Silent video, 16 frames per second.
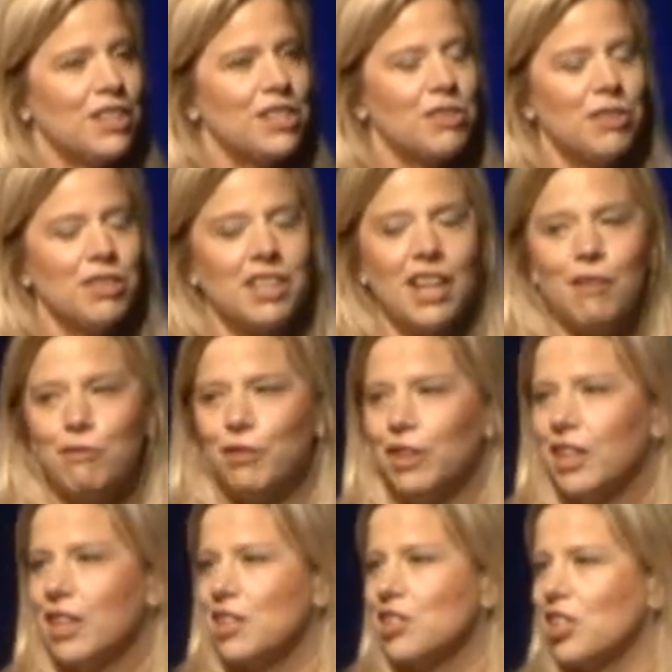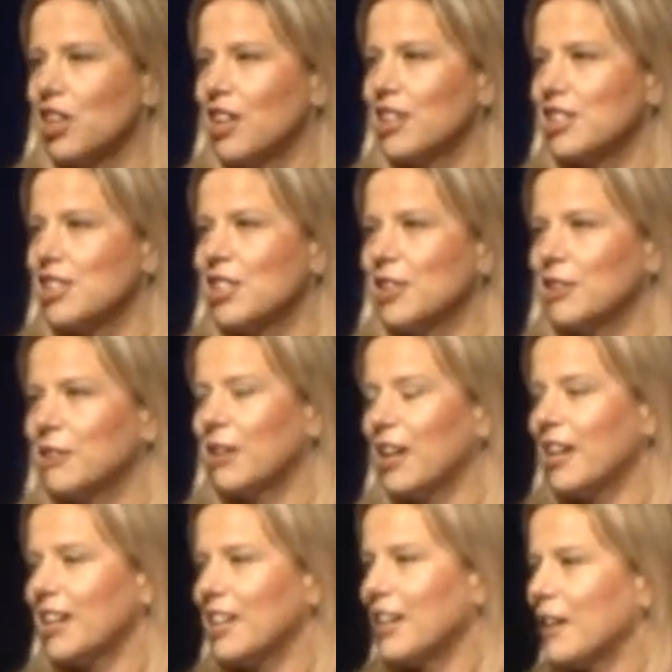doing that for HR. So
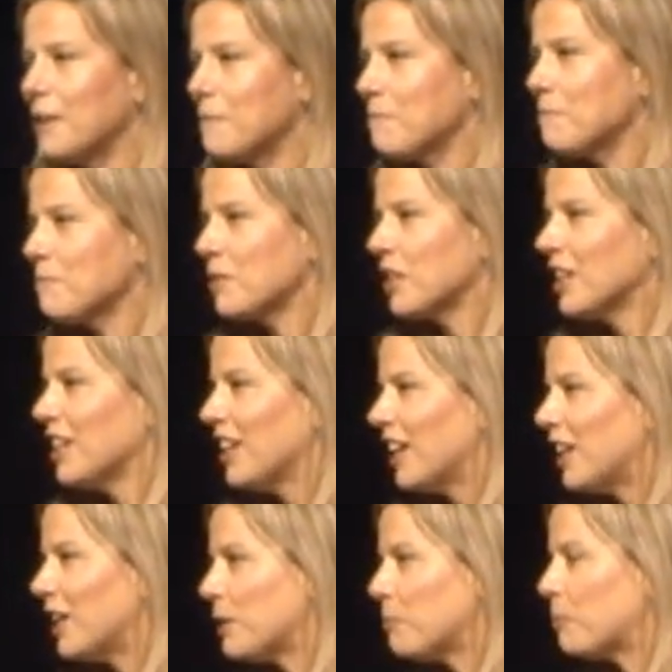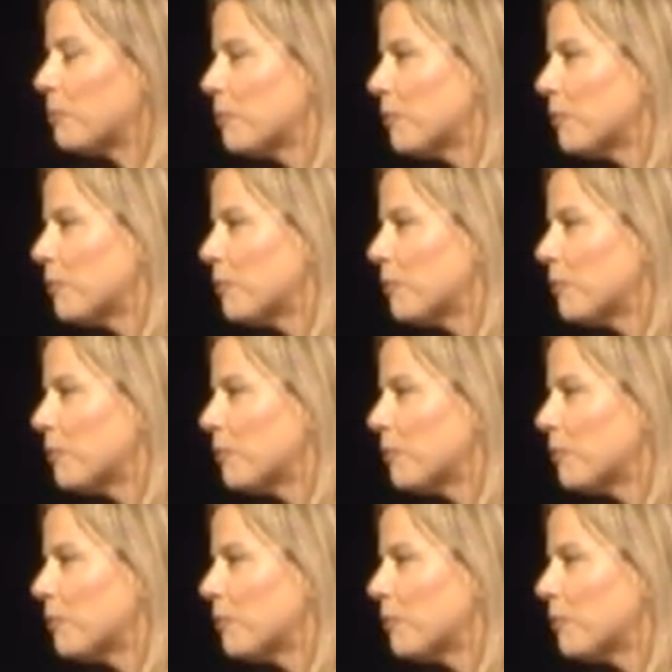I